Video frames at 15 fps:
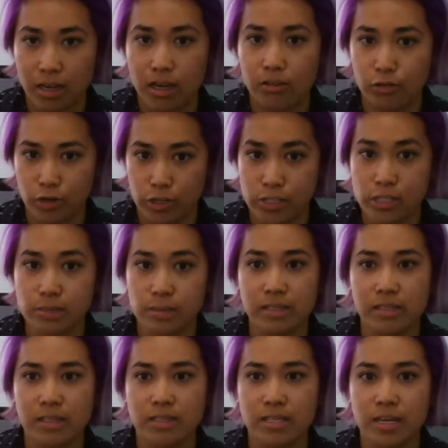Of course, I spend a
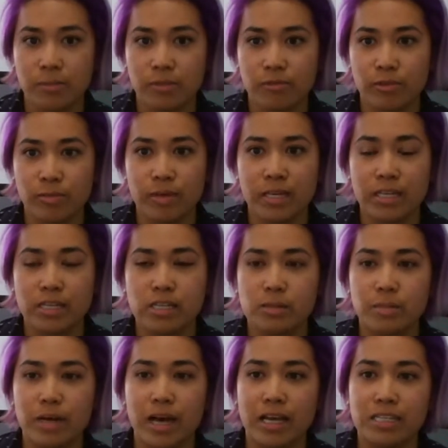lot of time with my kids,
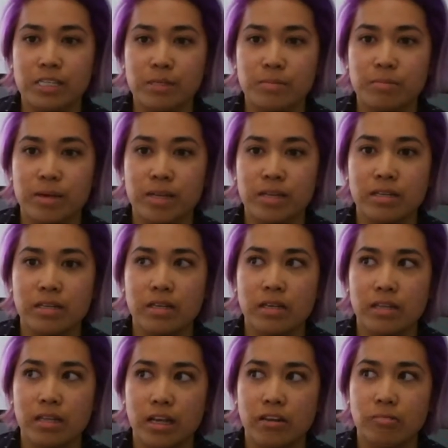but I spend a
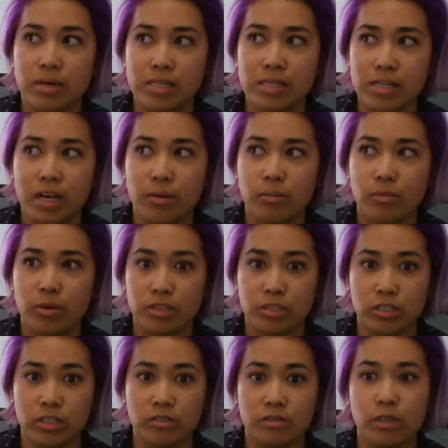lot of my time
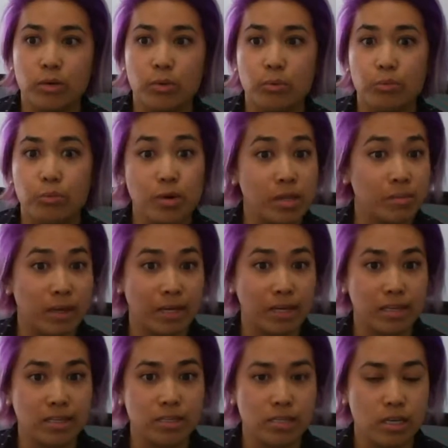watching TV with my
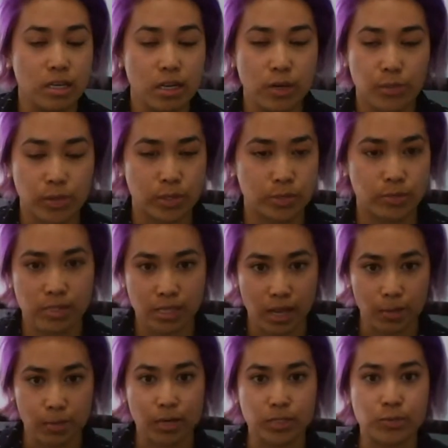kids, which means I
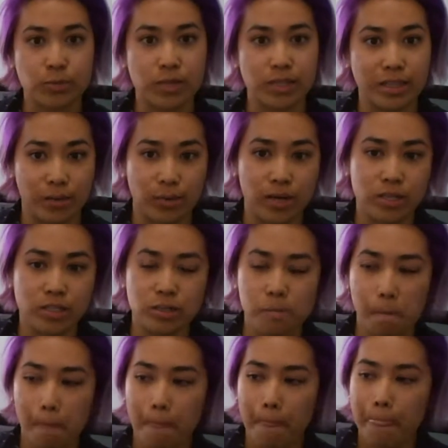watch what they watch.
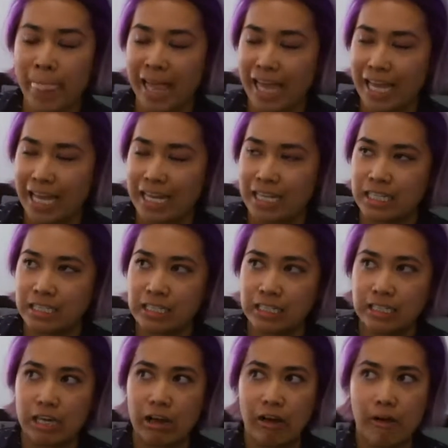And
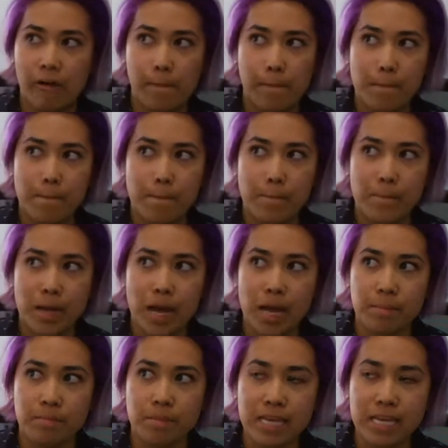
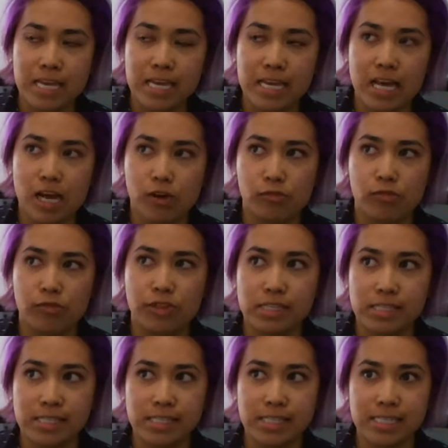I'm thinking of
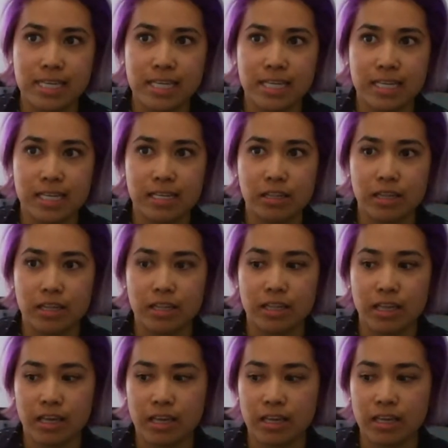this scene
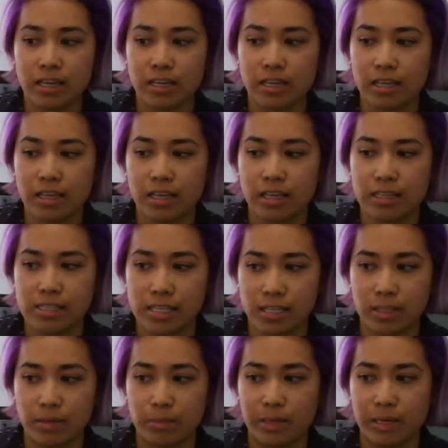that is at
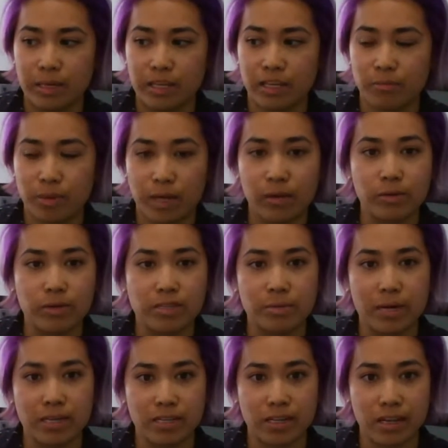the beginning of Penguins of
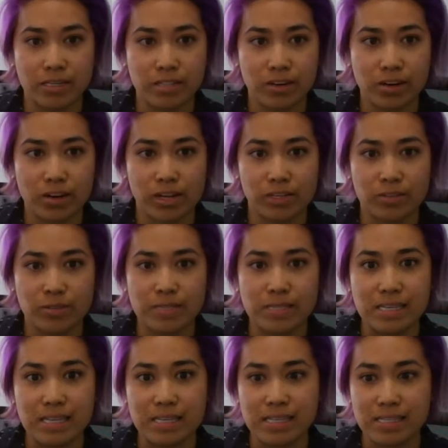Madagascar, and you
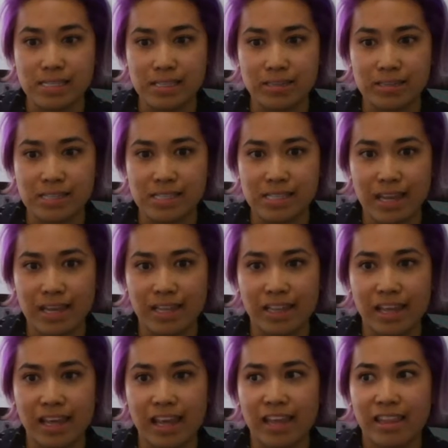see the seals, and